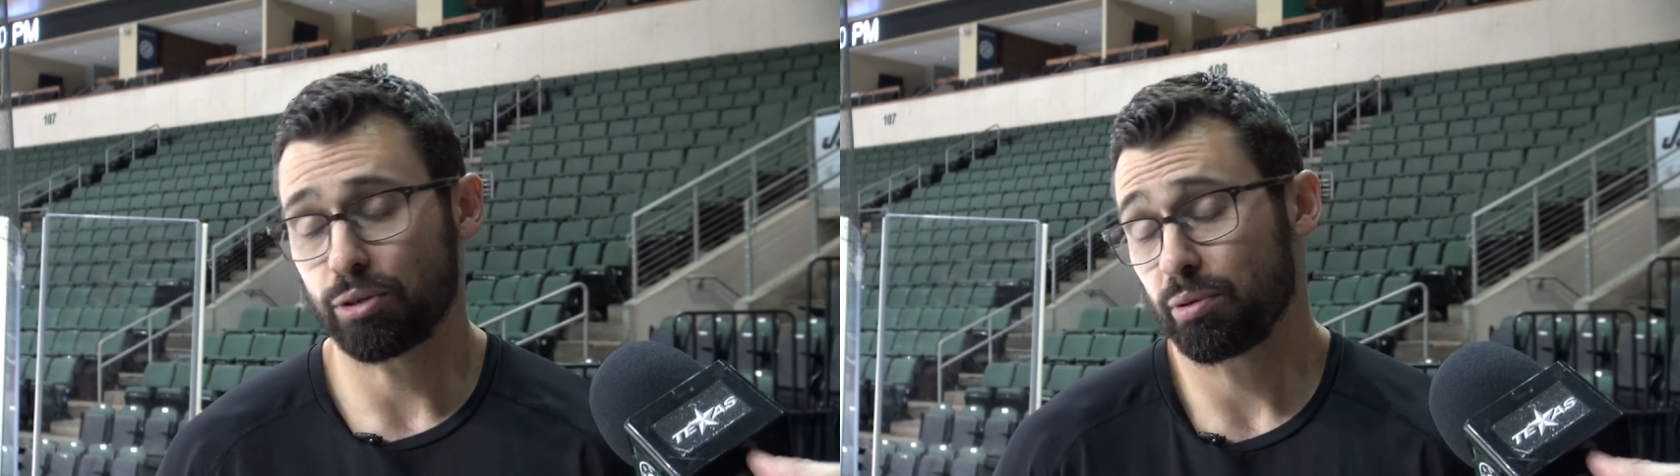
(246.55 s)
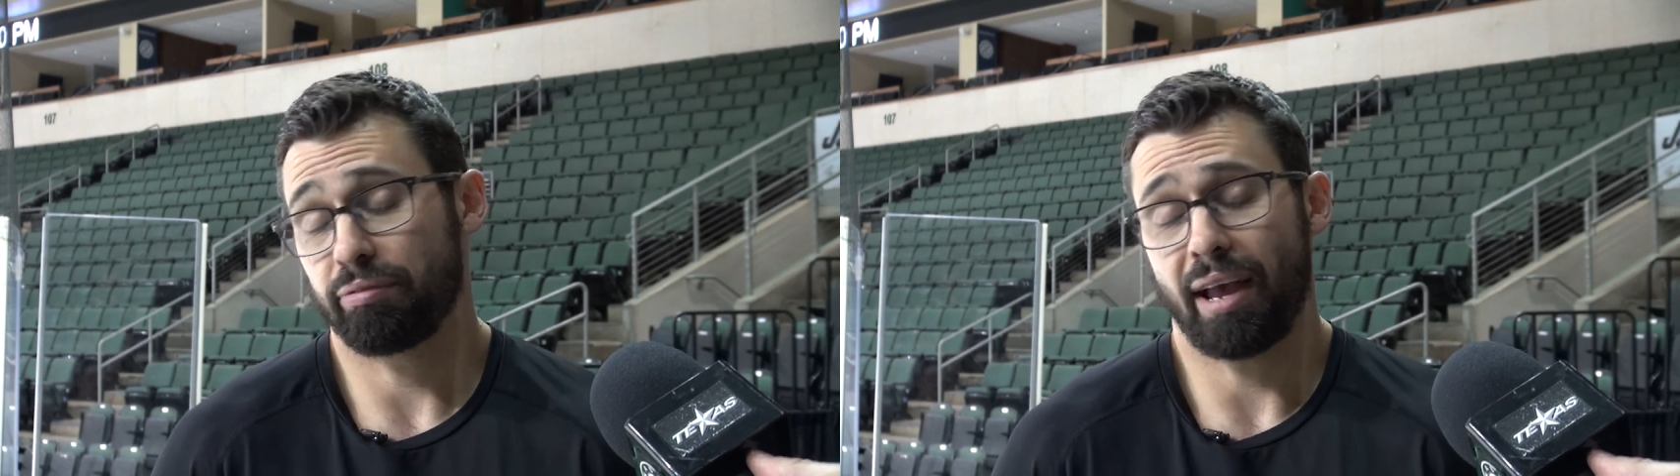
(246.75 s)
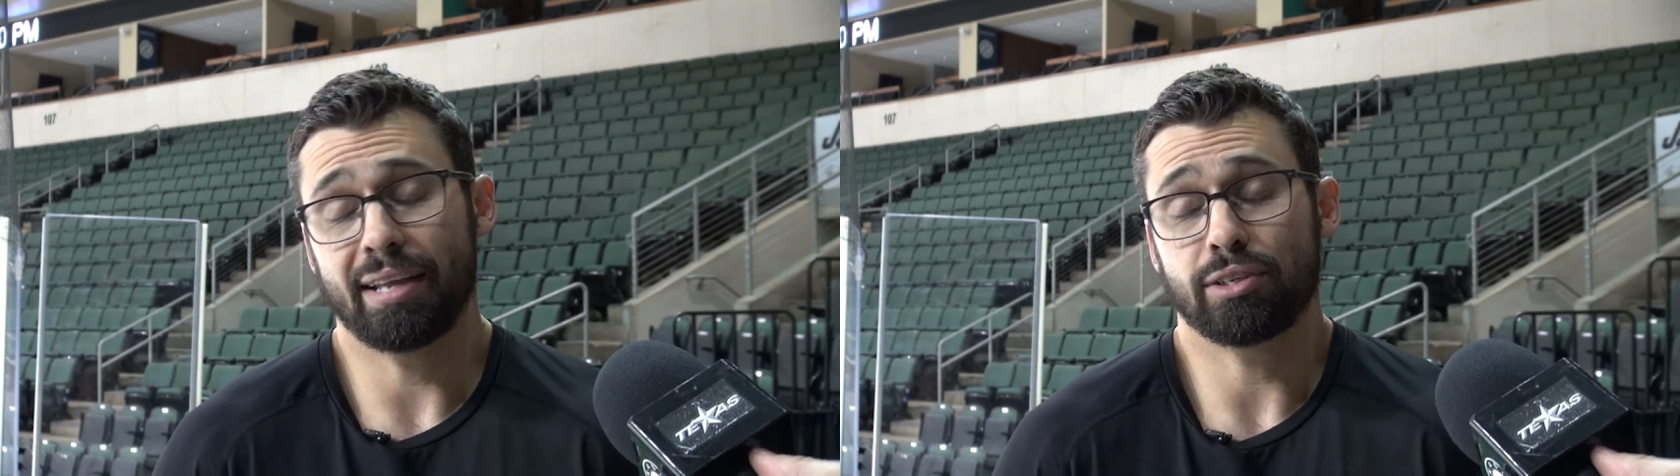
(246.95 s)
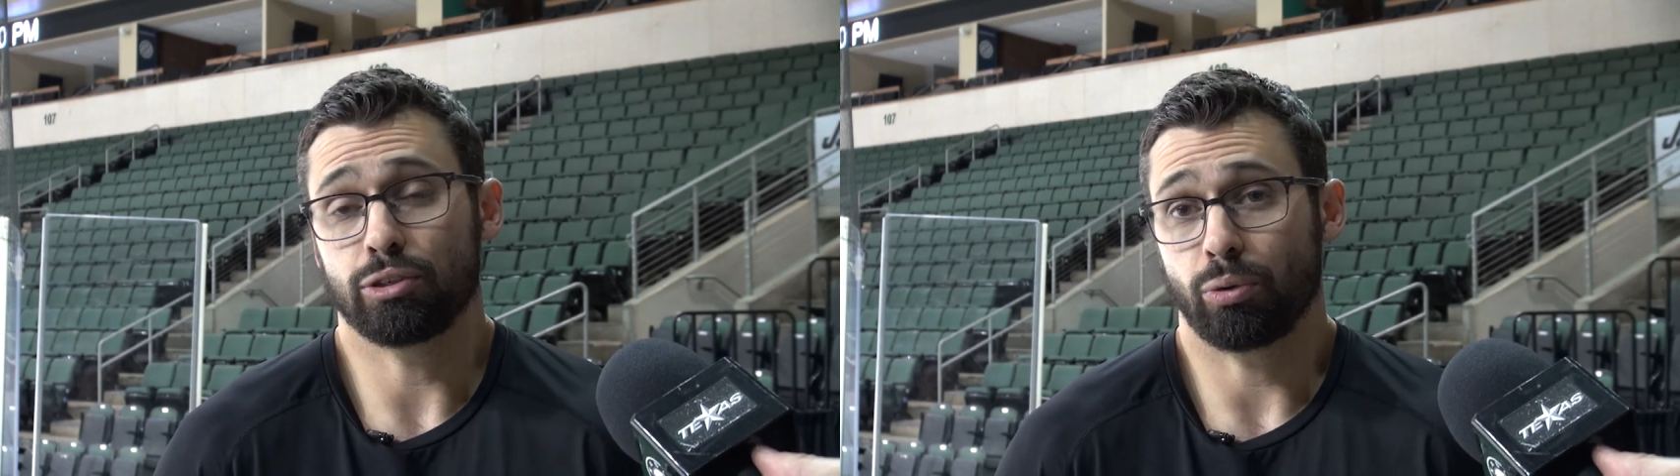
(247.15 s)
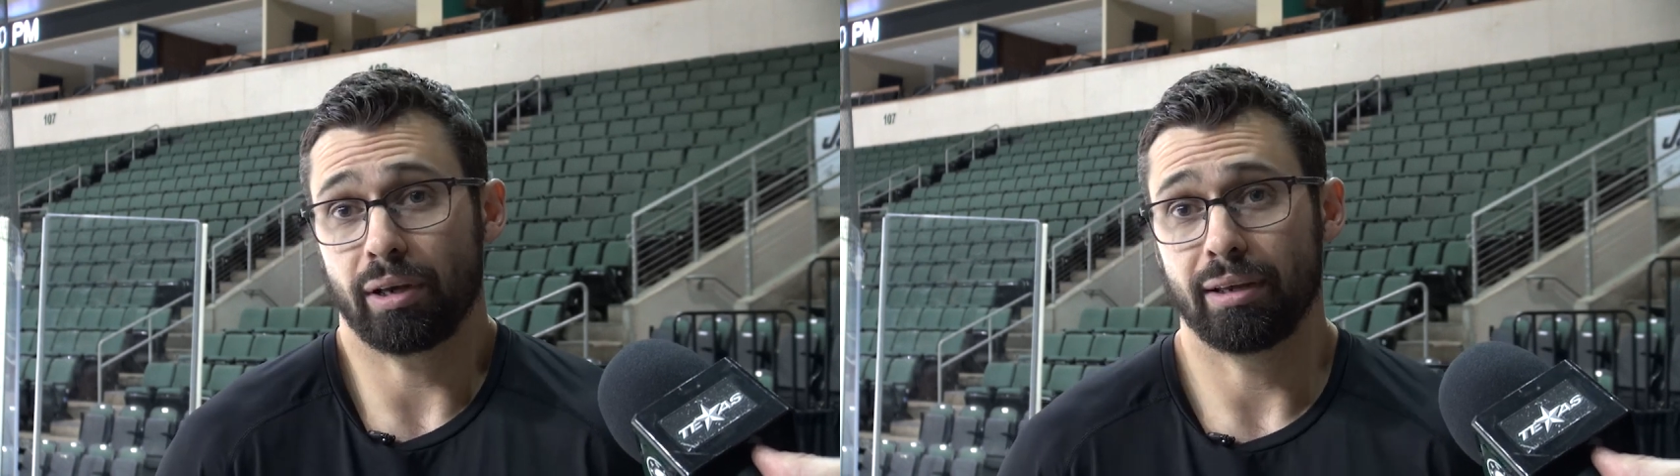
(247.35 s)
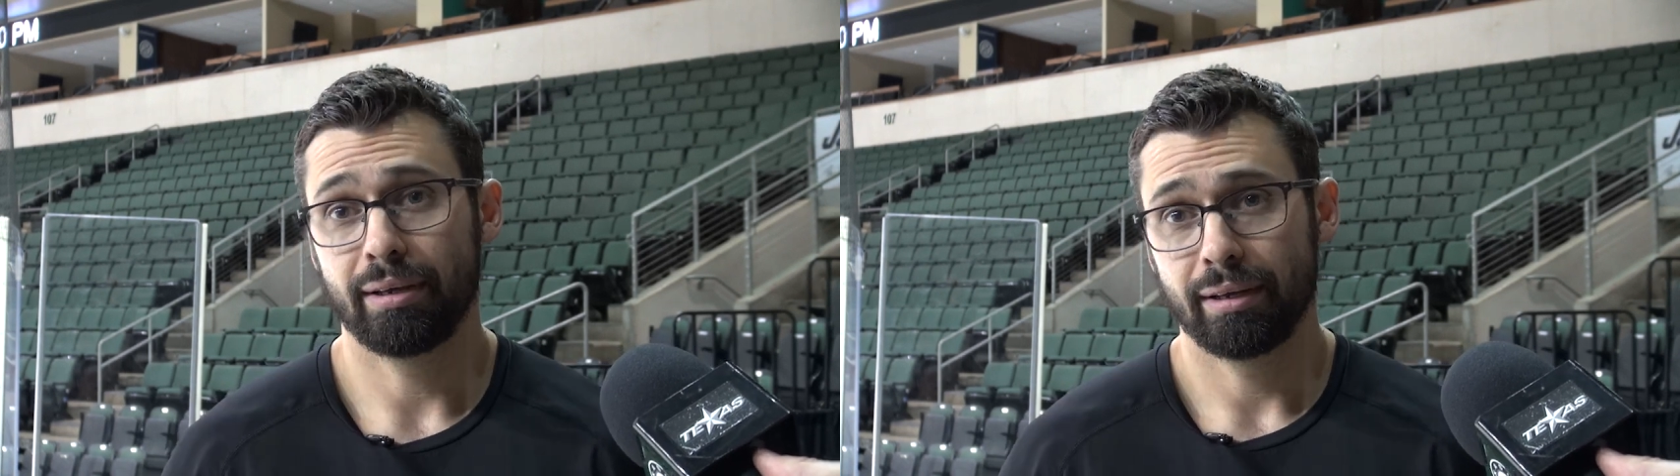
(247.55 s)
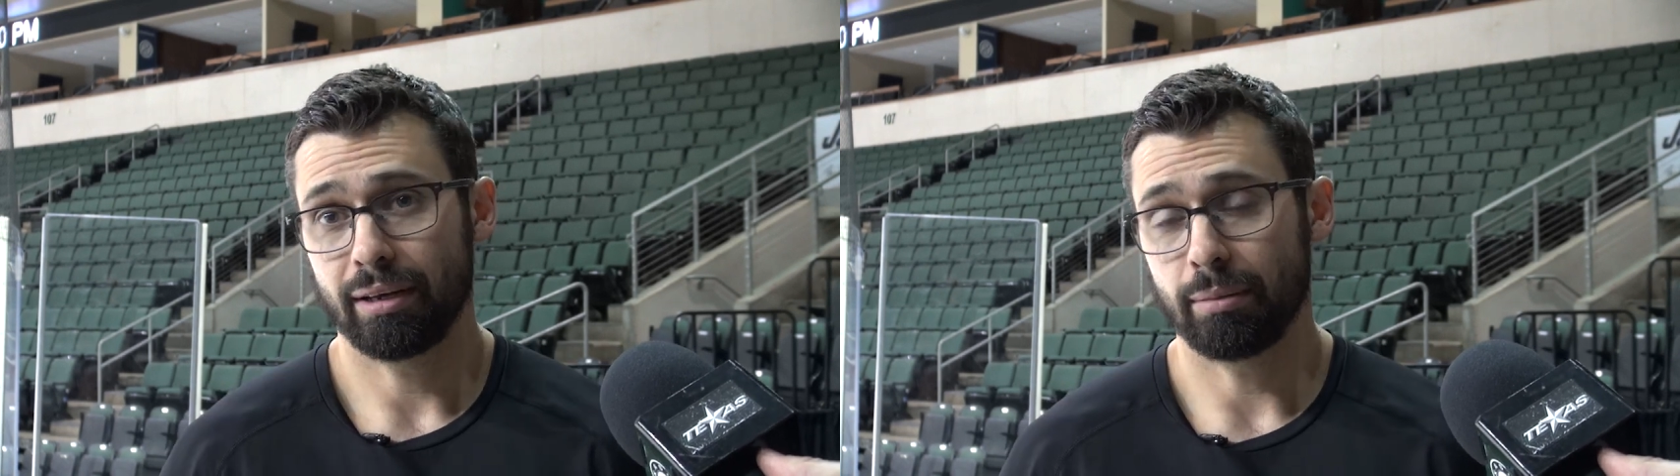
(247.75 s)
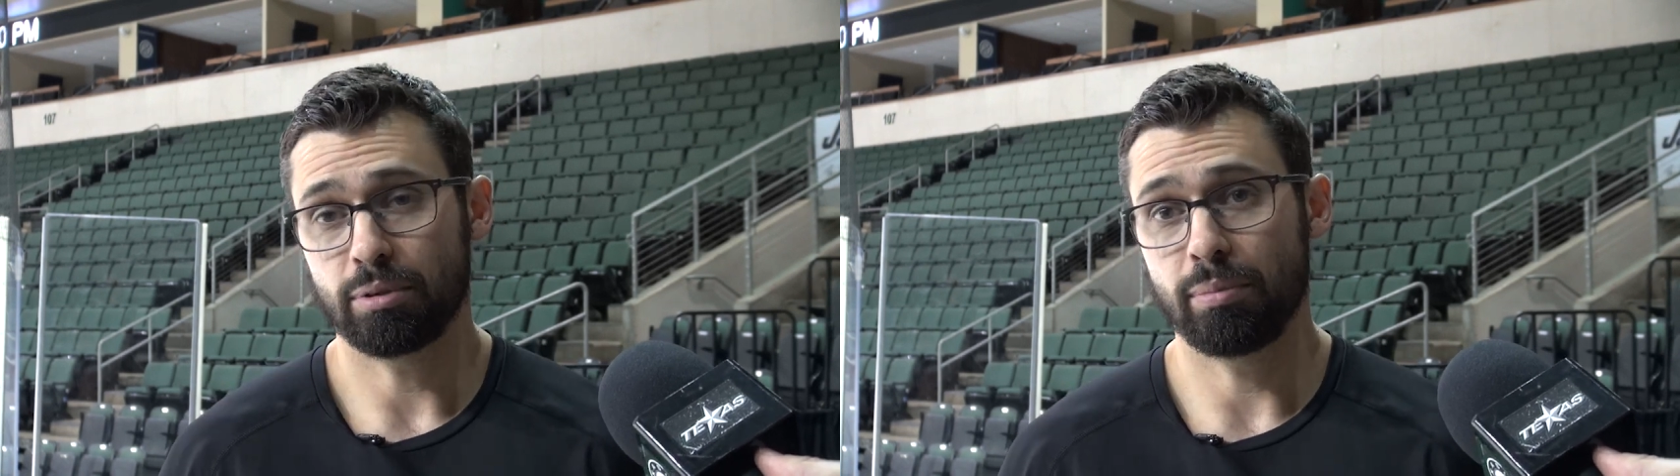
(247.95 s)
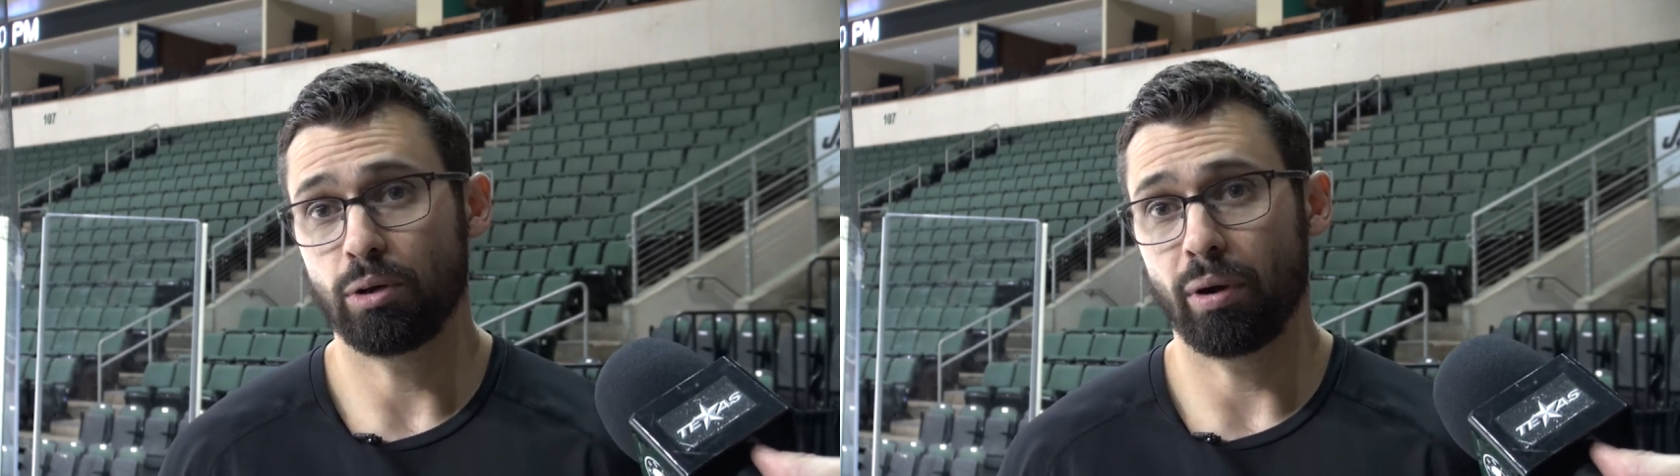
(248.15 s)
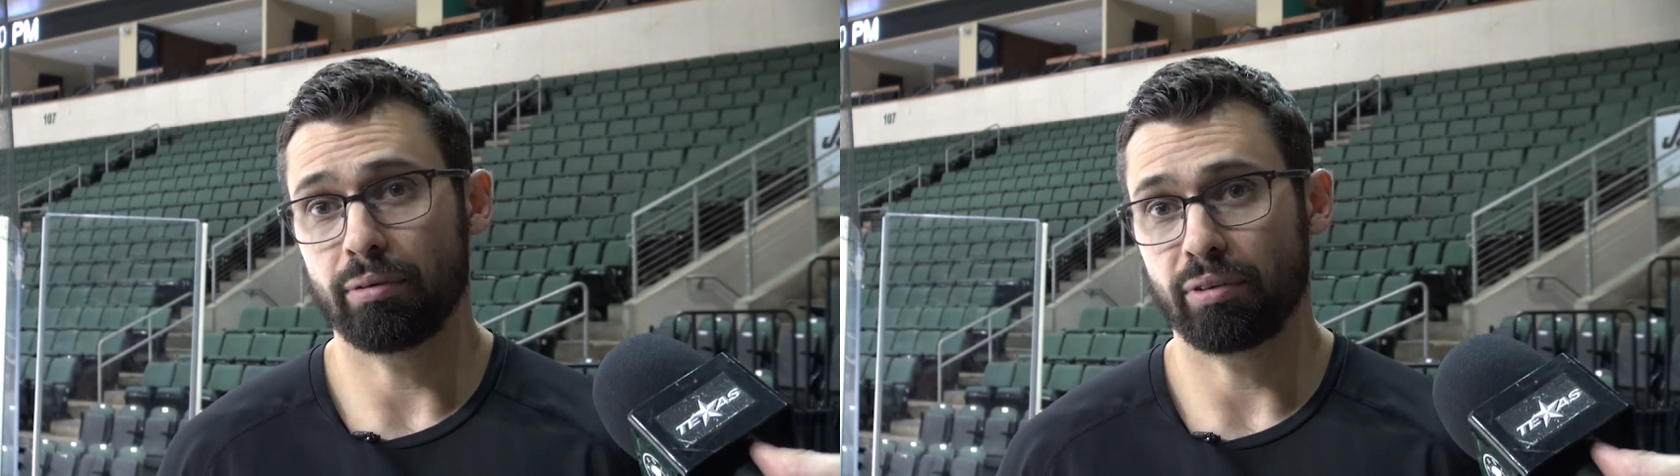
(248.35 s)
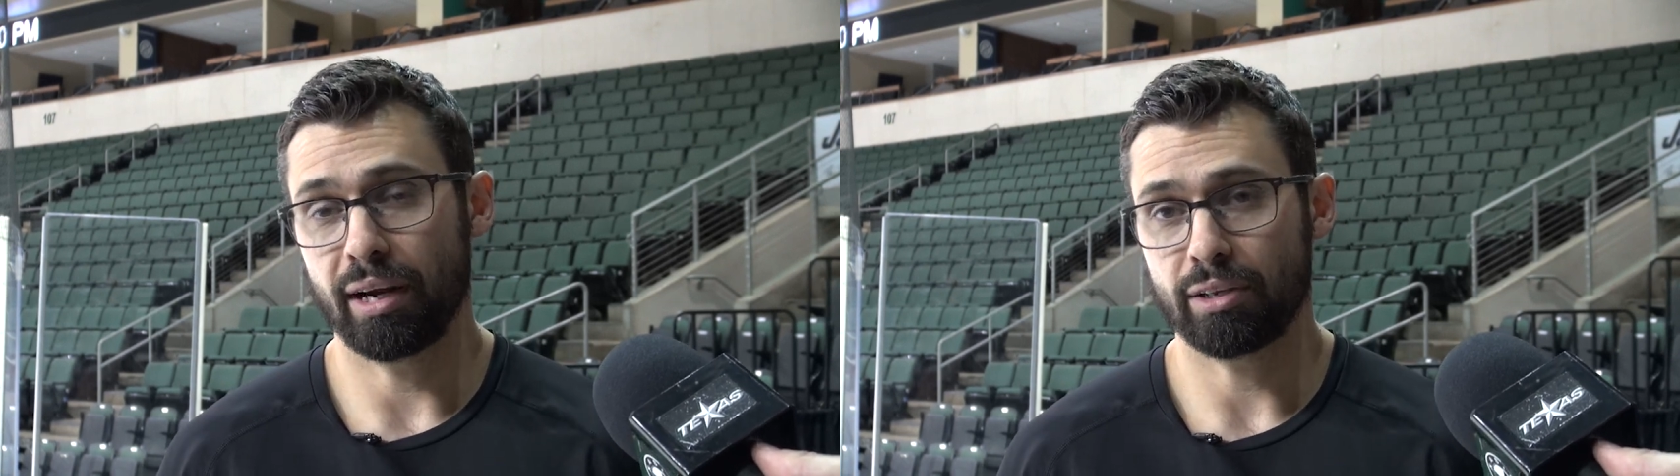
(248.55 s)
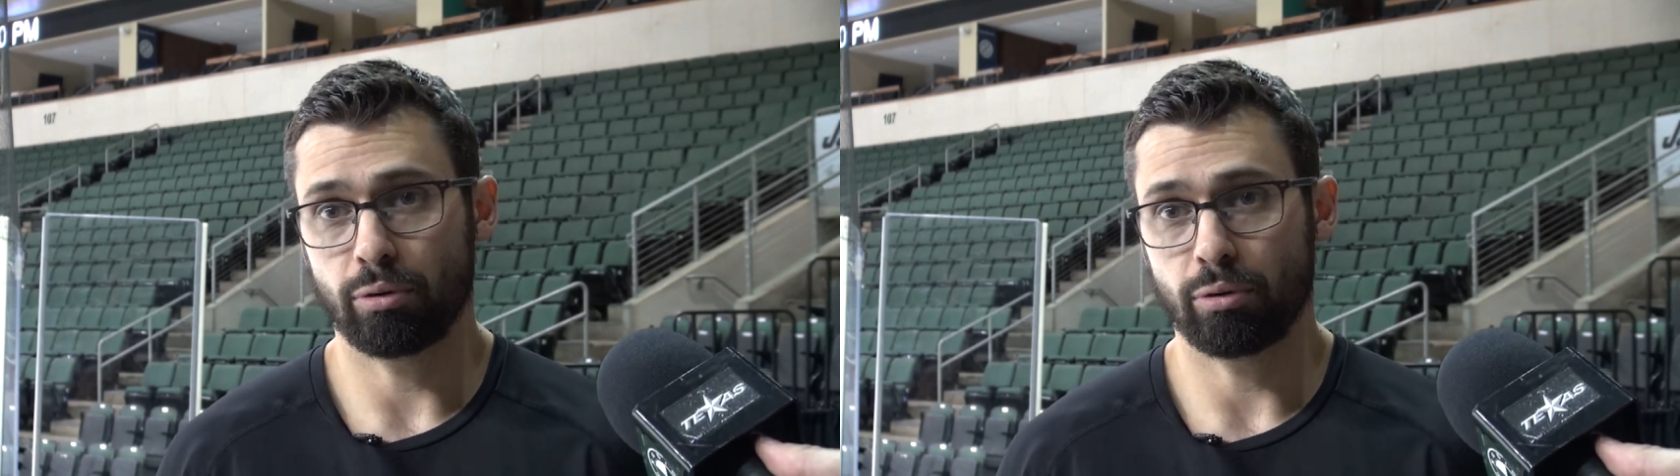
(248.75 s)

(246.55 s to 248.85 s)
It's what the fans enjoy, um, to be quite frank.